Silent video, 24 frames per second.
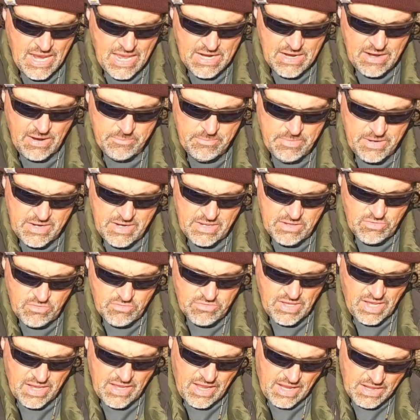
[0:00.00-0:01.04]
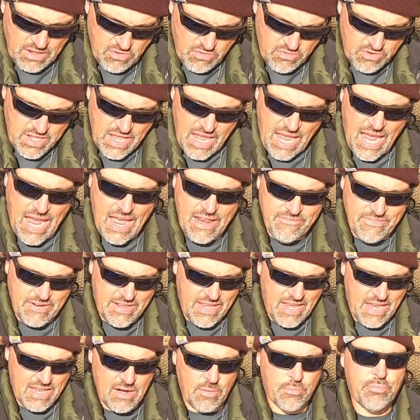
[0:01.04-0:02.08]
And I'm gonna use, I usually
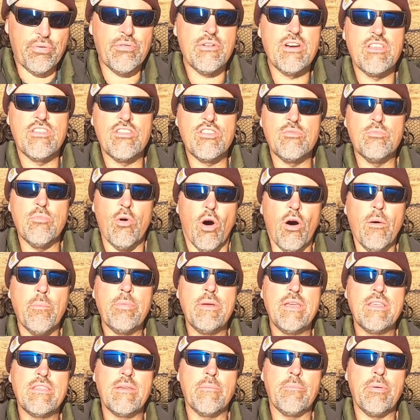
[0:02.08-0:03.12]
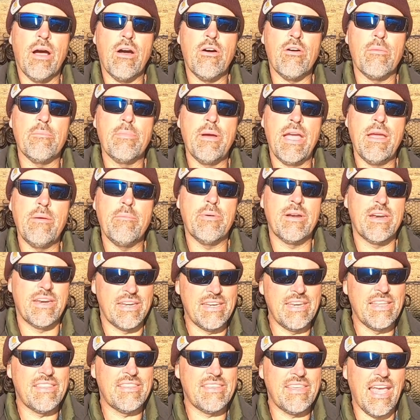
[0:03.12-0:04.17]
advocate a pretty small piece of power bait, but
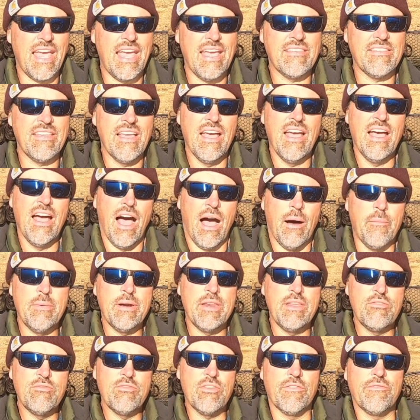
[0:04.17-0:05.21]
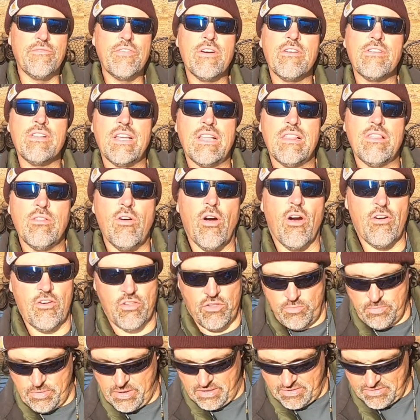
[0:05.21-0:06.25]
in this case, I'm gonna use a fairly
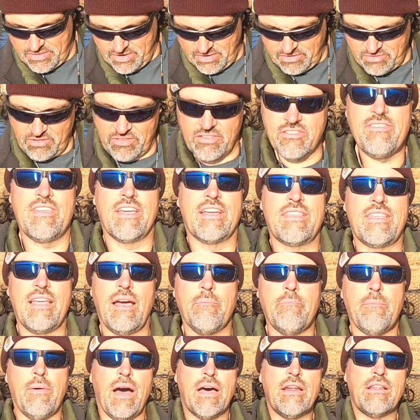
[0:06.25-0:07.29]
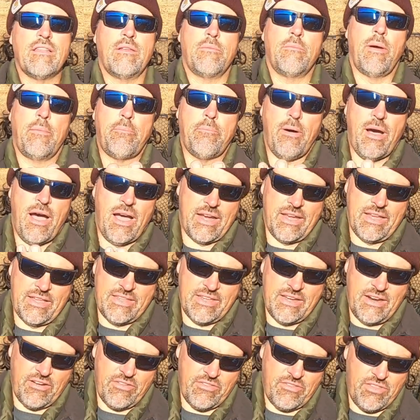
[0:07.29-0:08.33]
large piece, and I'll just stick that bottle in my pocket there.